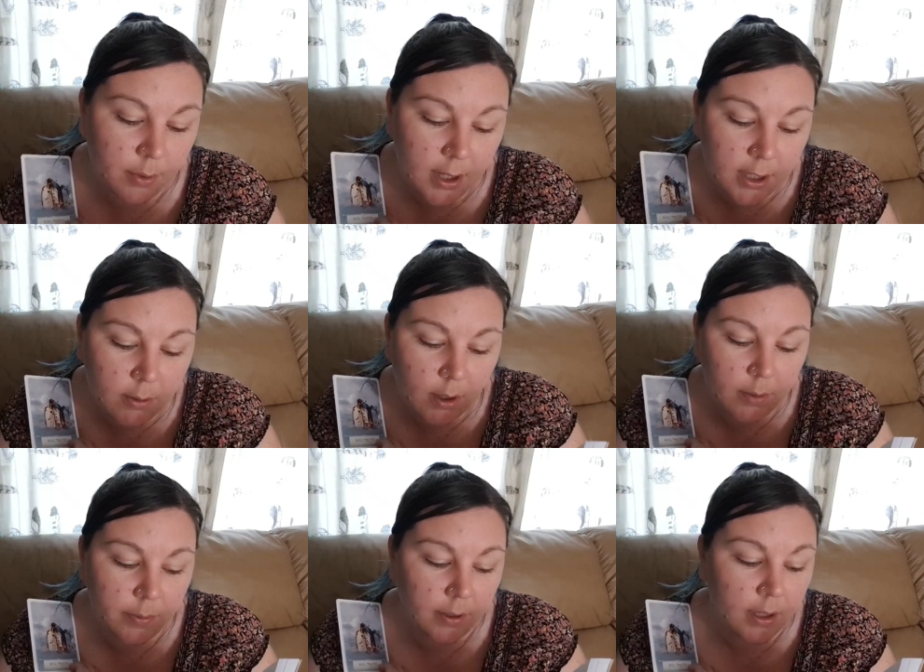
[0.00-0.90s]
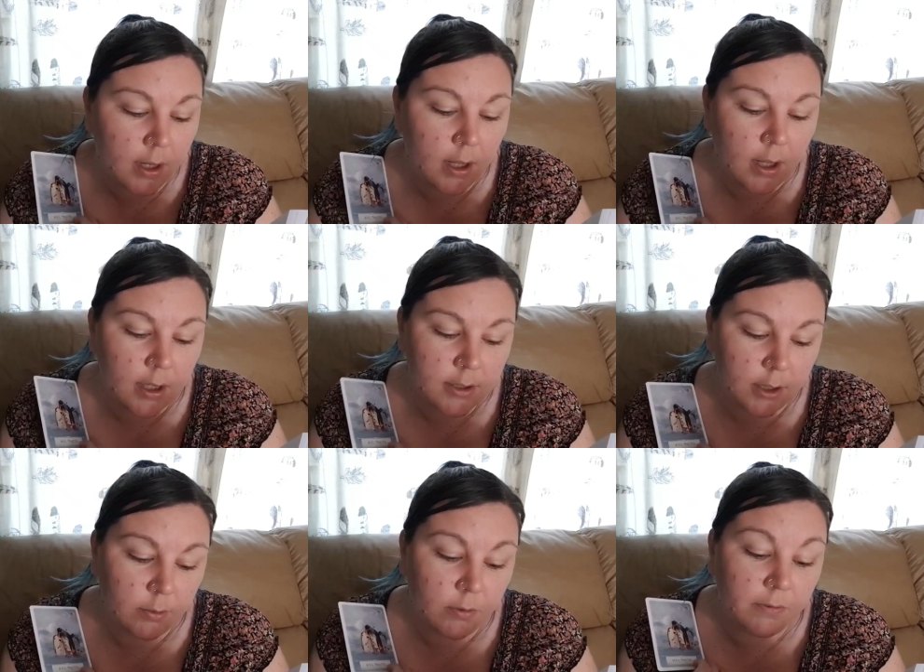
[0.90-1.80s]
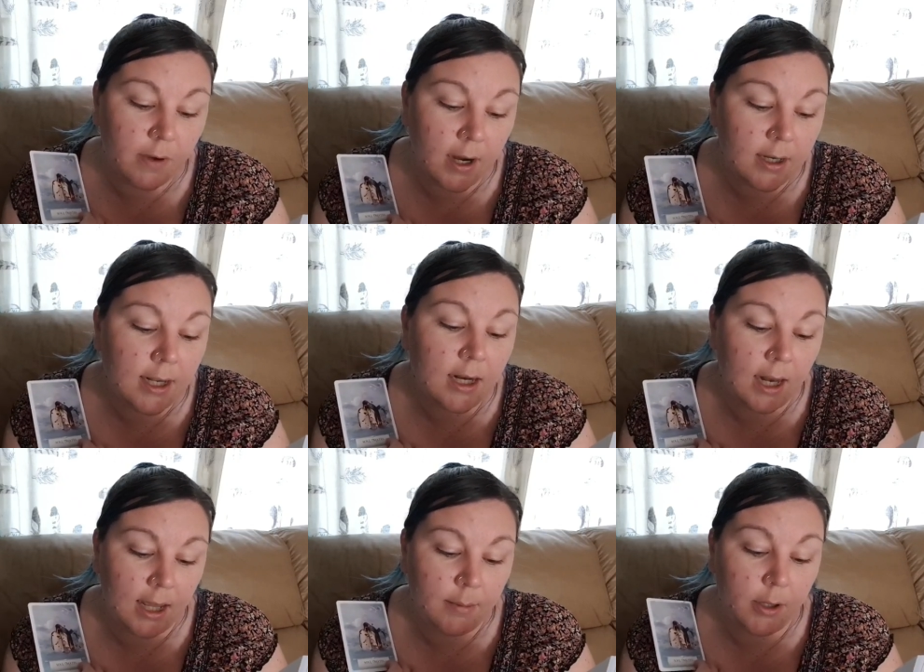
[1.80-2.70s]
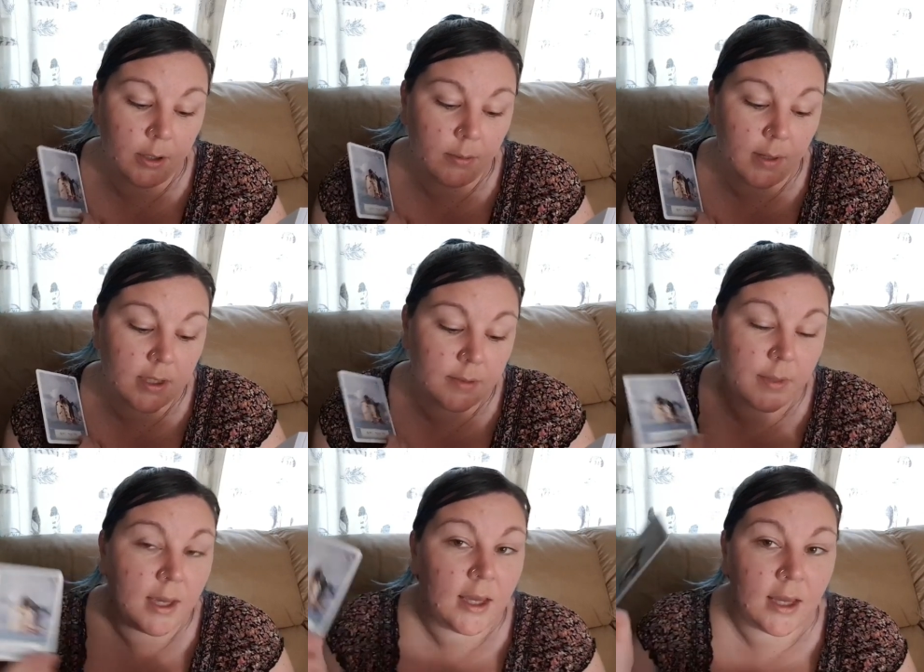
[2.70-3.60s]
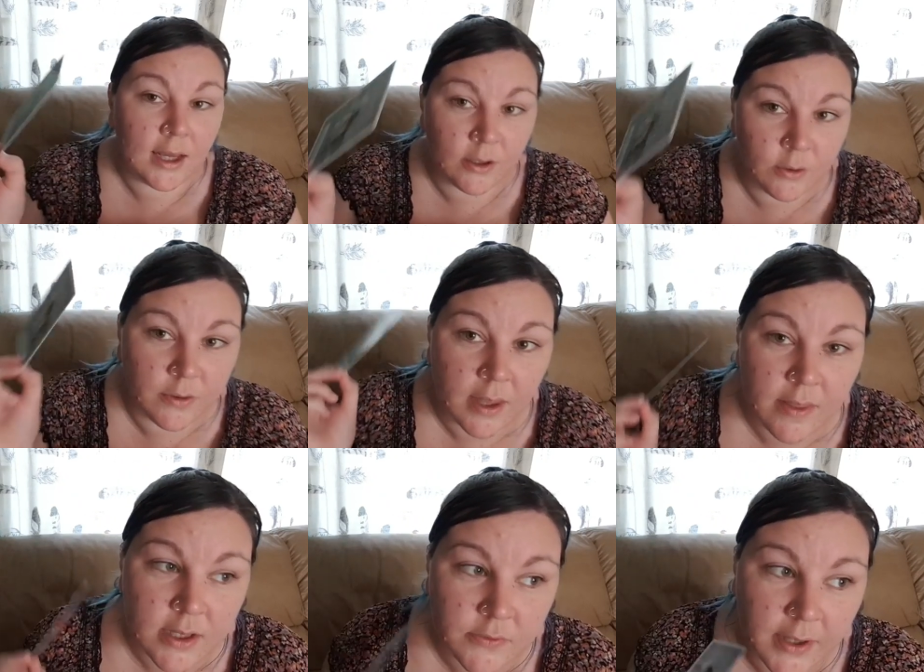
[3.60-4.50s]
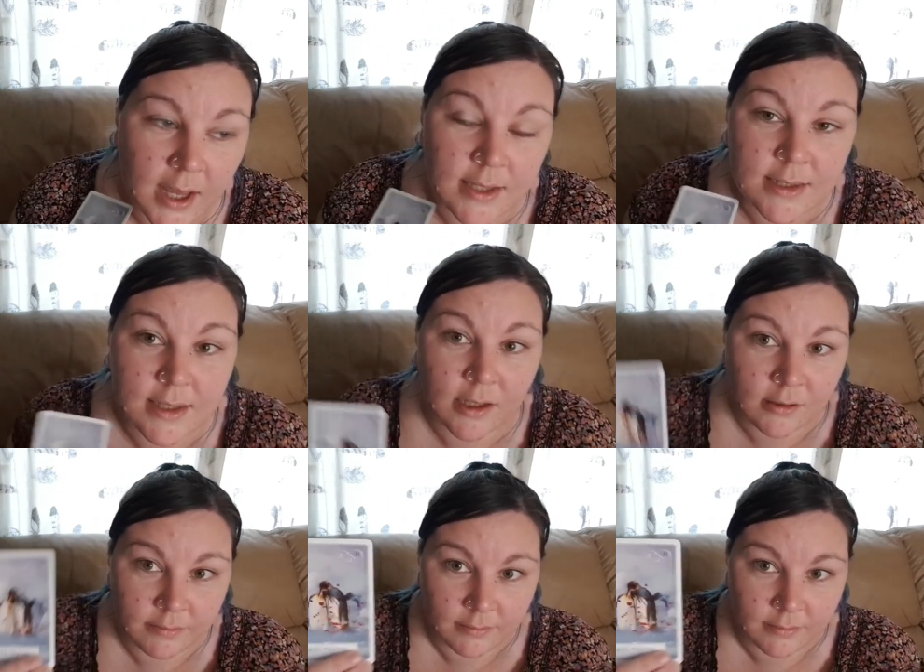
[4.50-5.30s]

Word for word: break you open so you will finally claim who you are meant to be. Ignore that, that's for cancer.